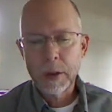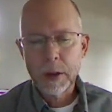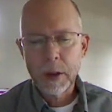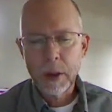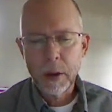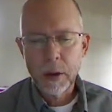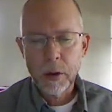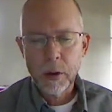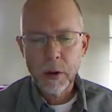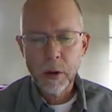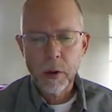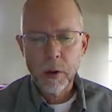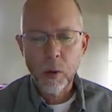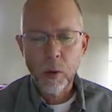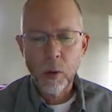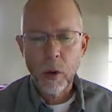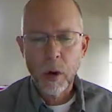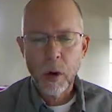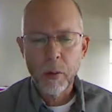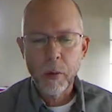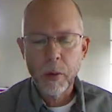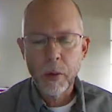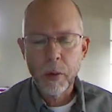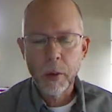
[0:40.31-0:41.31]
tell you
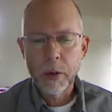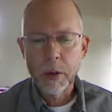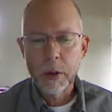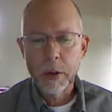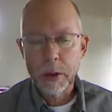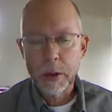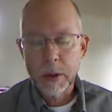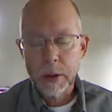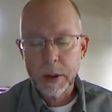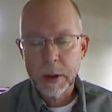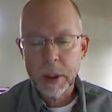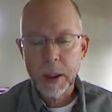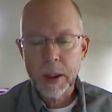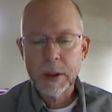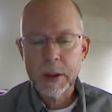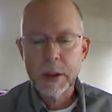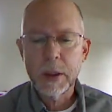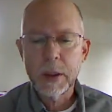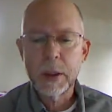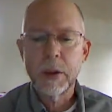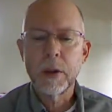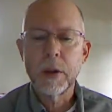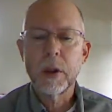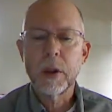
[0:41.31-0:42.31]
what we're going to
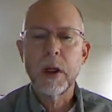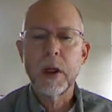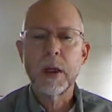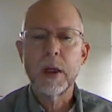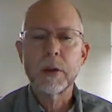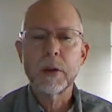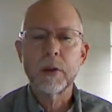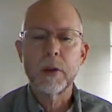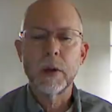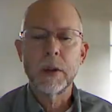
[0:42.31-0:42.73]
discuss in the class,